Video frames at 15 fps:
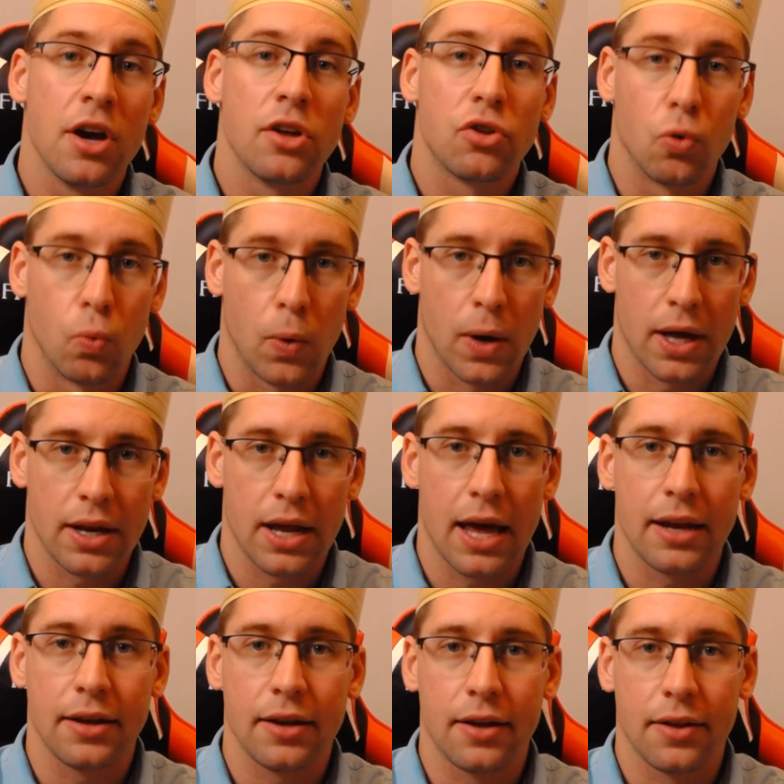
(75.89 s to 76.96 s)
to win
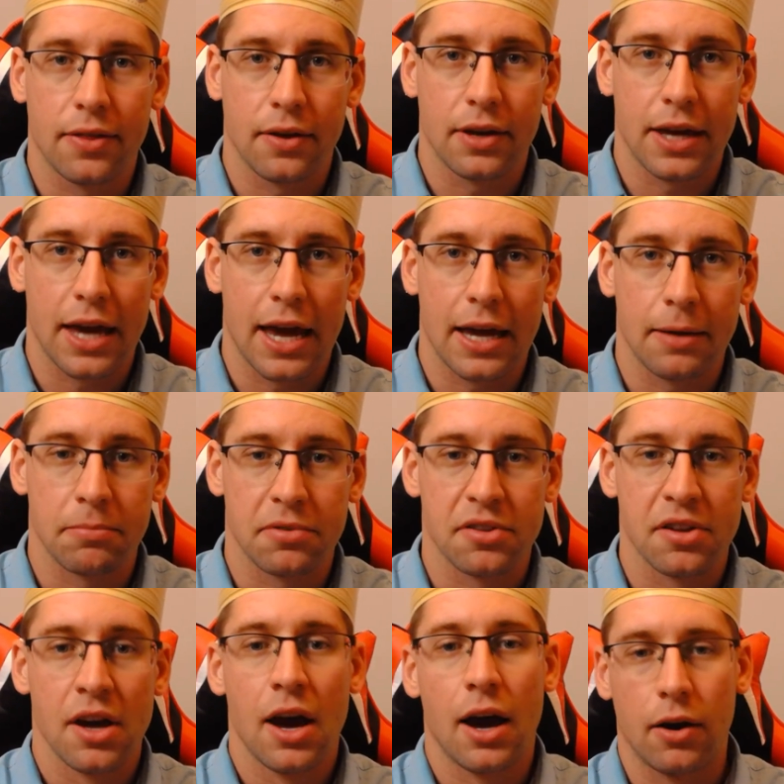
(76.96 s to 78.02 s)
any of the games
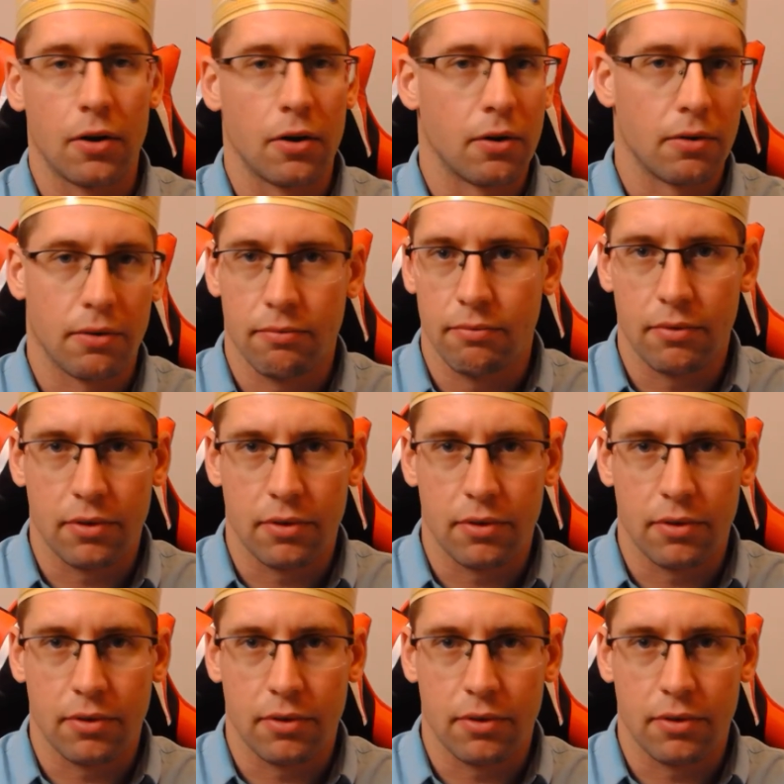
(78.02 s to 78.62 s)
or